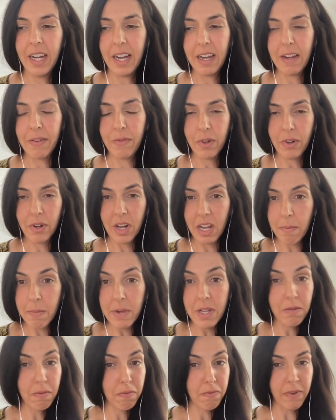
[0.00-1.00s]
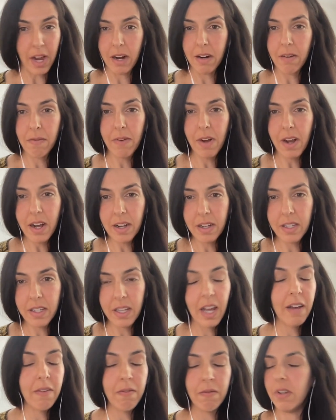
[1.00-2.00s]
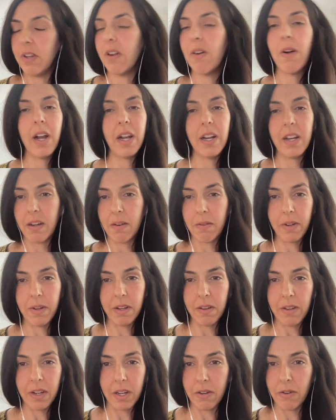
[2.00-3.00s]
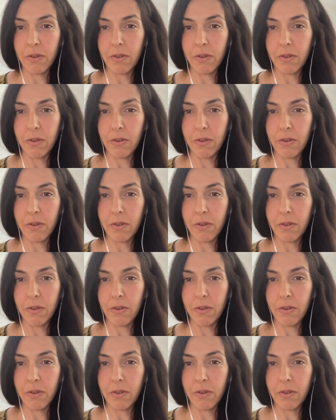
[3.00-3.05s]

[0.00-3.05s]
If your name is Firefox, I have no idea what you did.